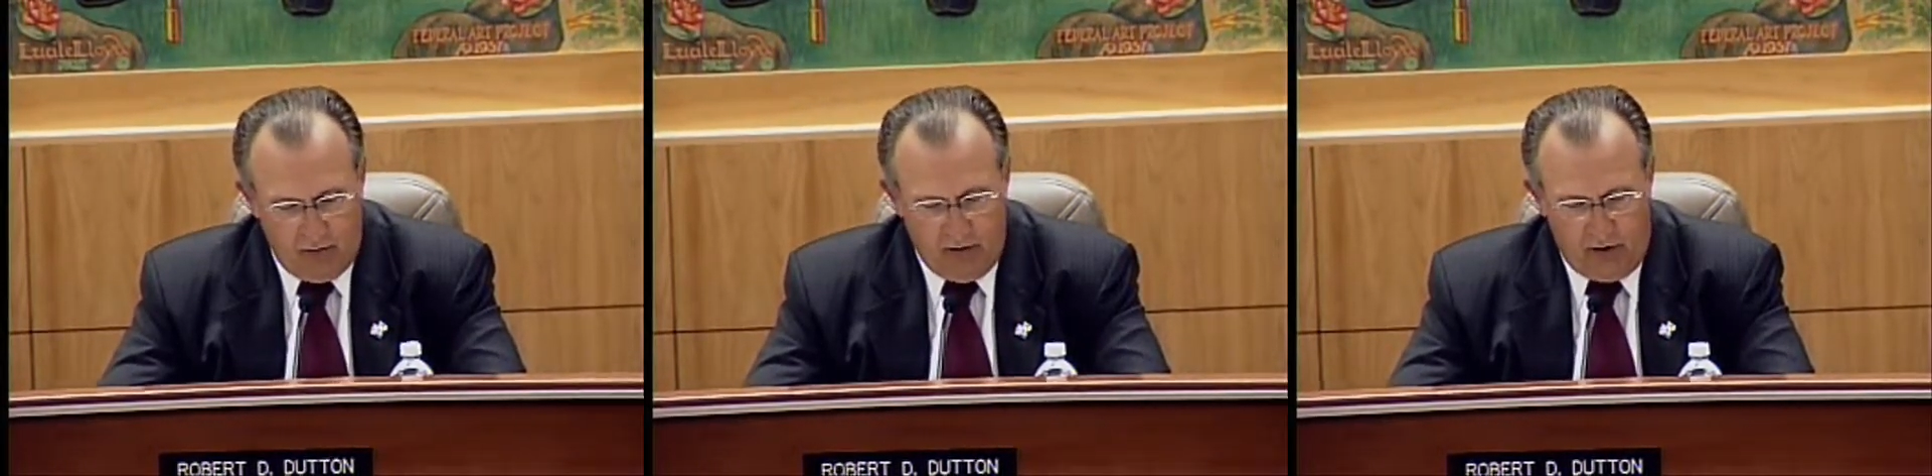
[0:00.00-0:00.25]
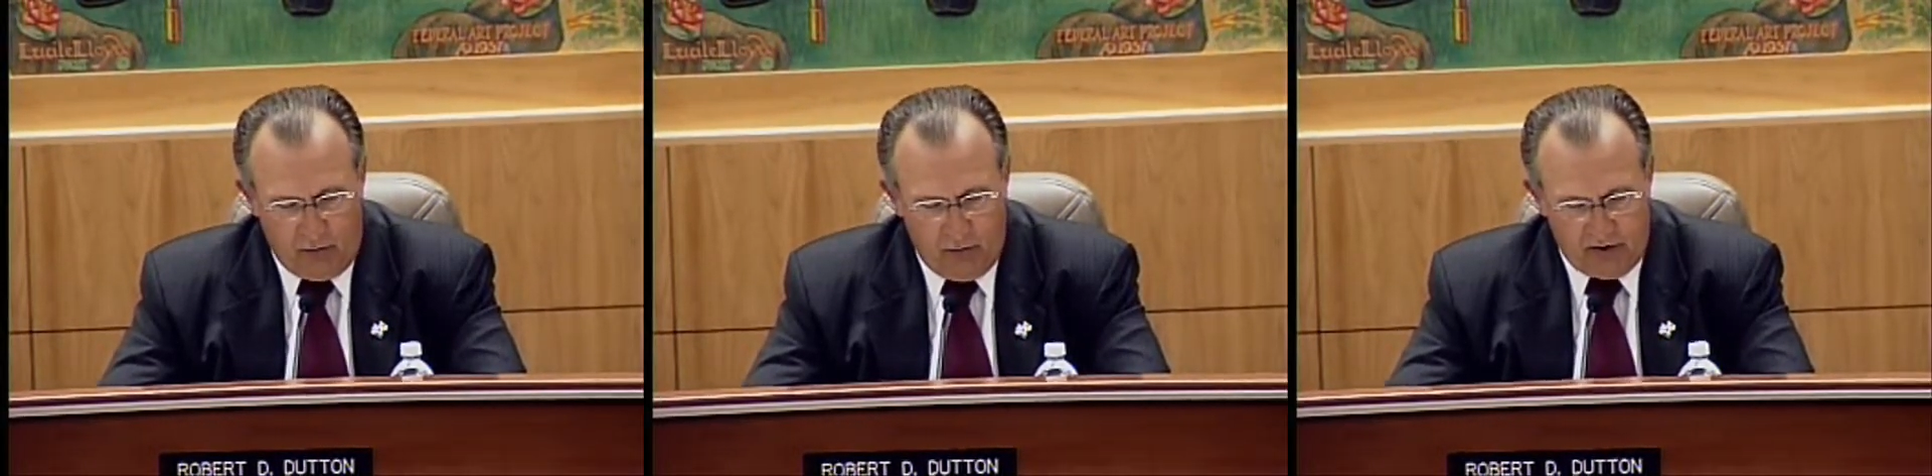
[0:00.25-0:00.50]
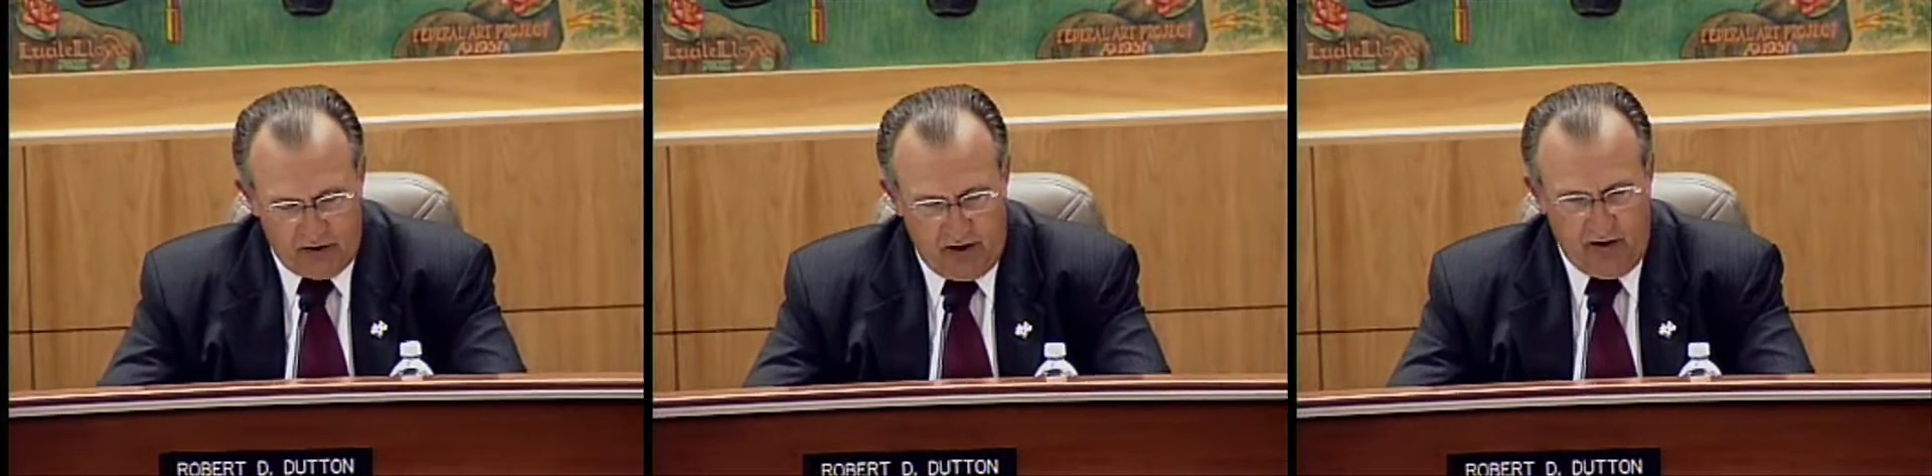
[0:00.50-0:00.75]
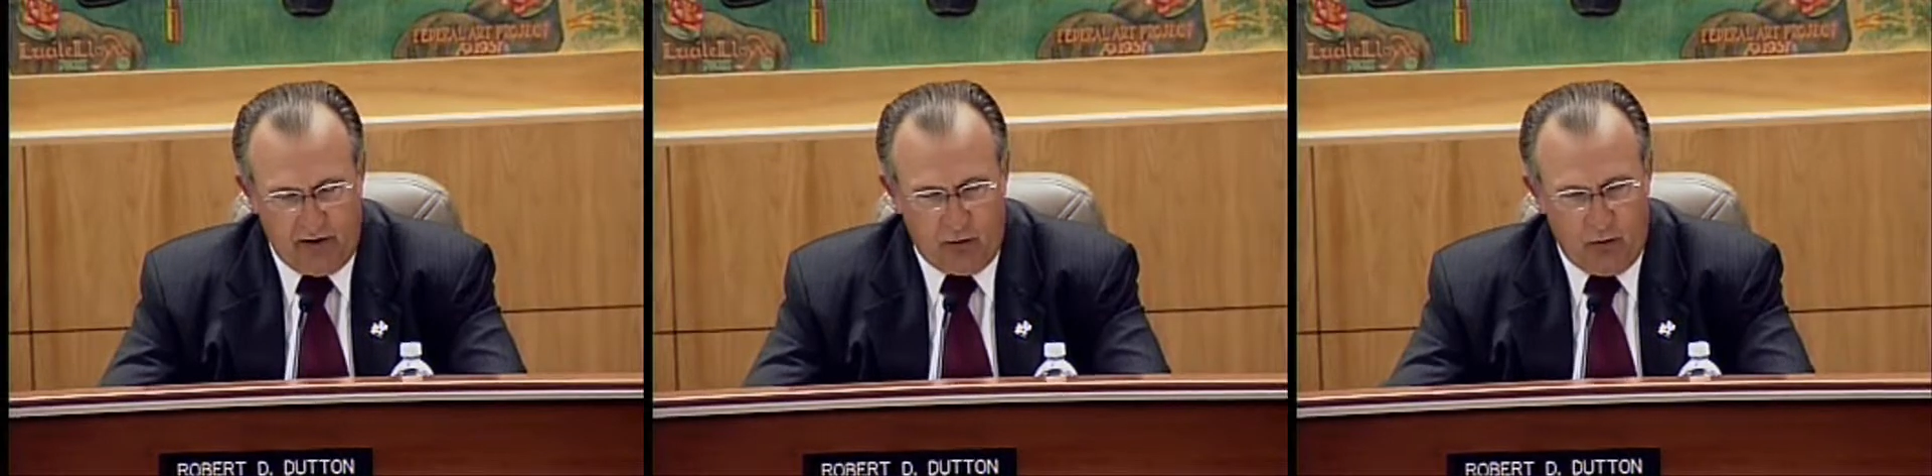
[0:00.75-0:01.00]
we
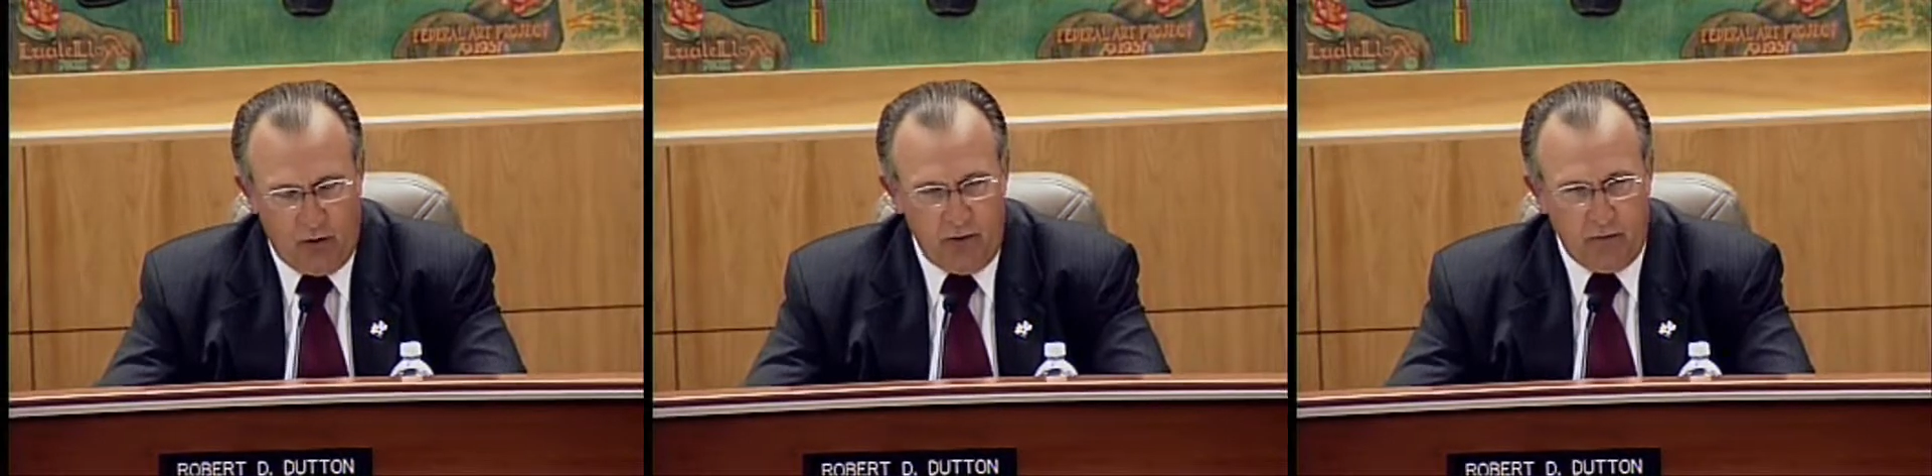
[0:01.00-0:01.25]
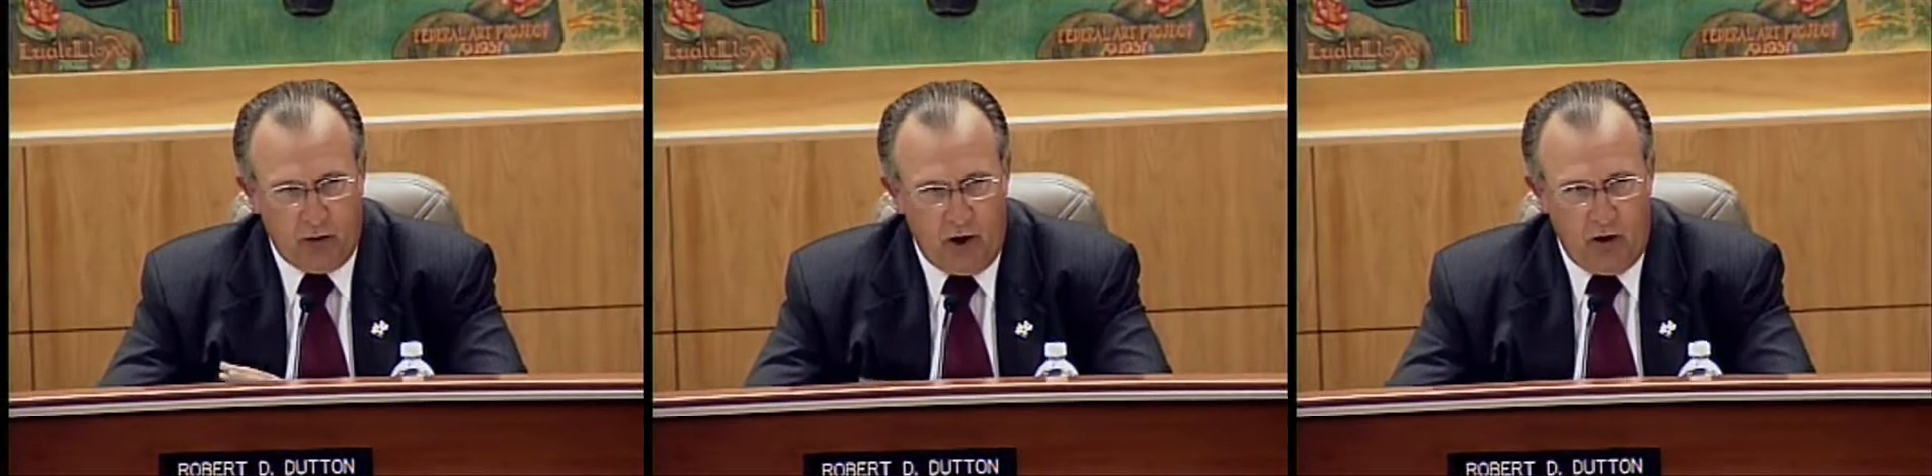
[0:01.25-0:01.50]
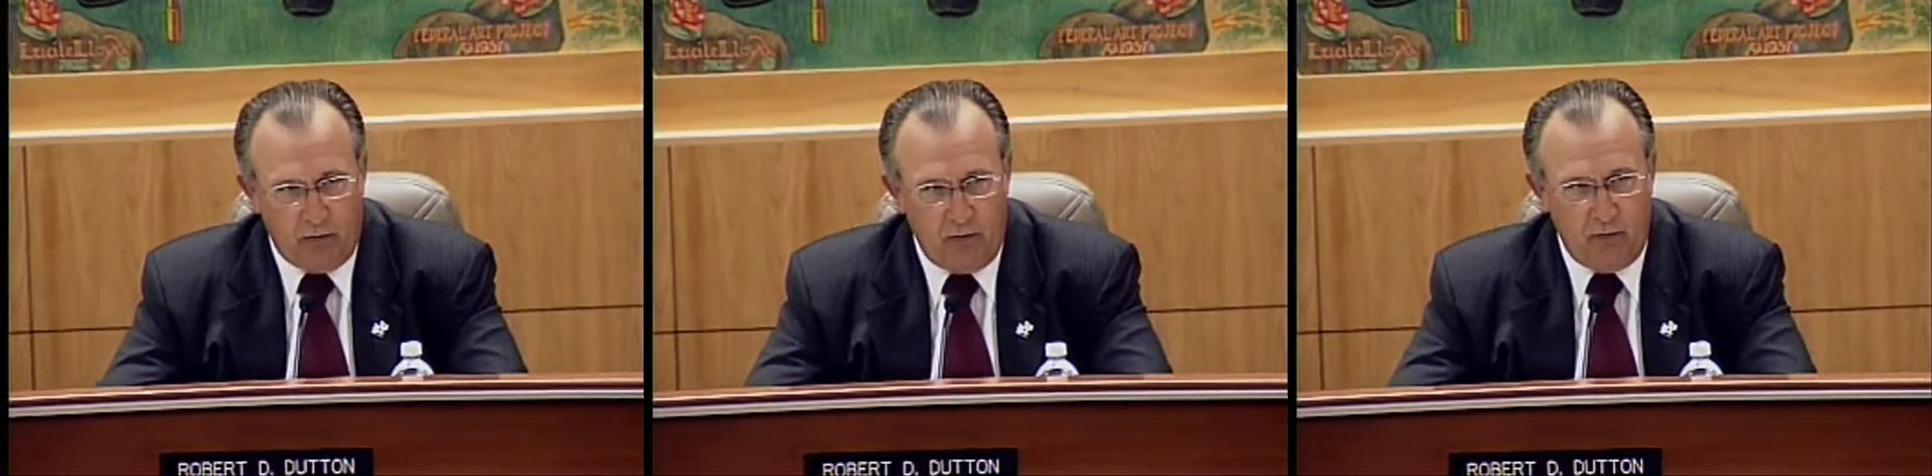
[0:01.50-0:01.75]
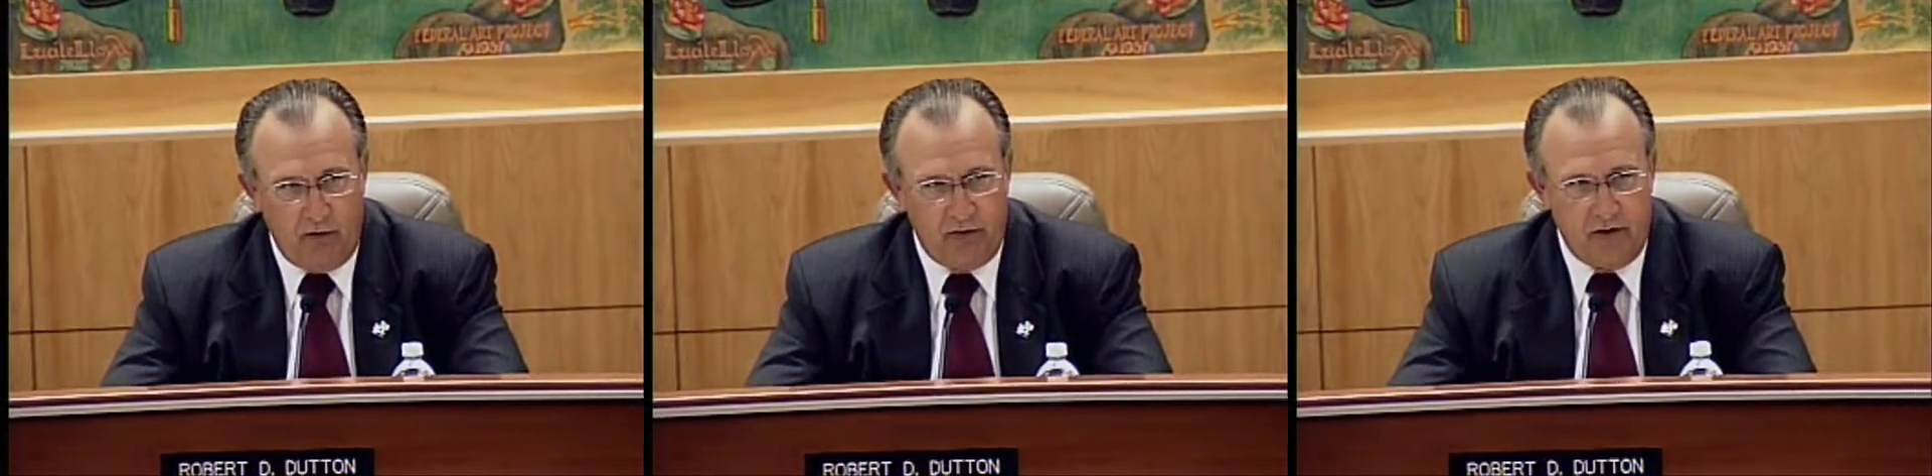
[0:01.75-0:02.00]
still have a growing
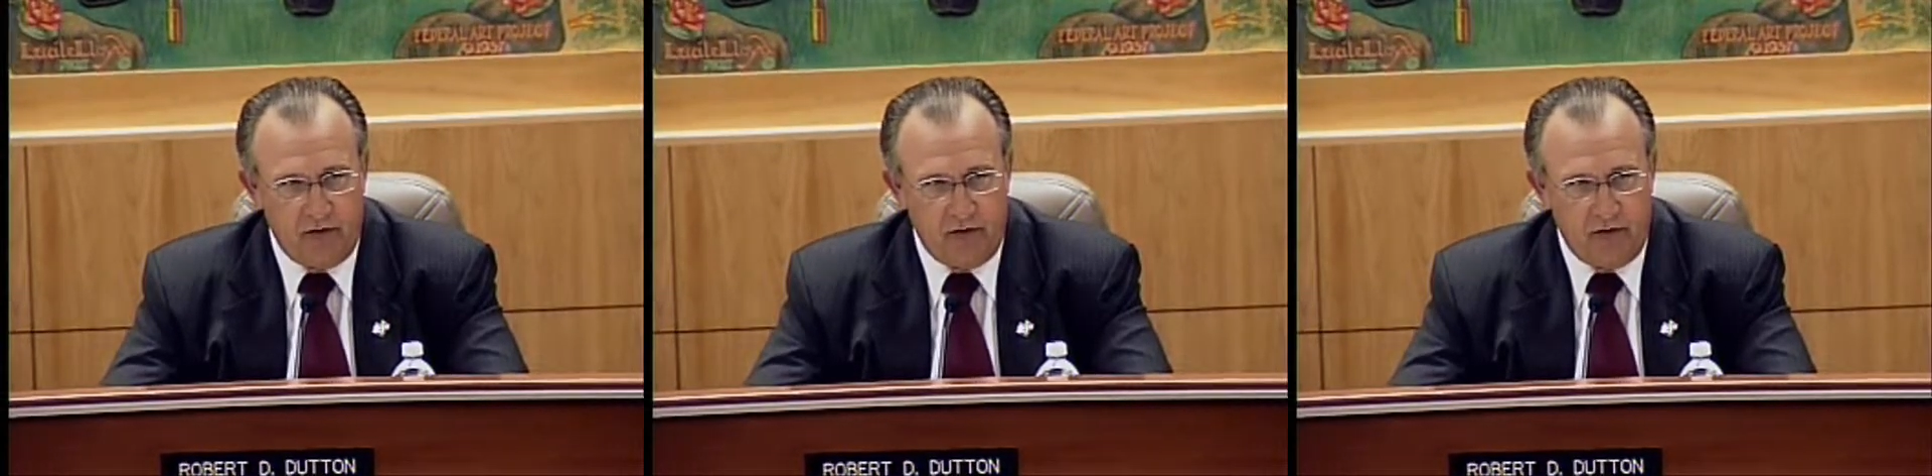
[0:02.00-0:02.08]
problem with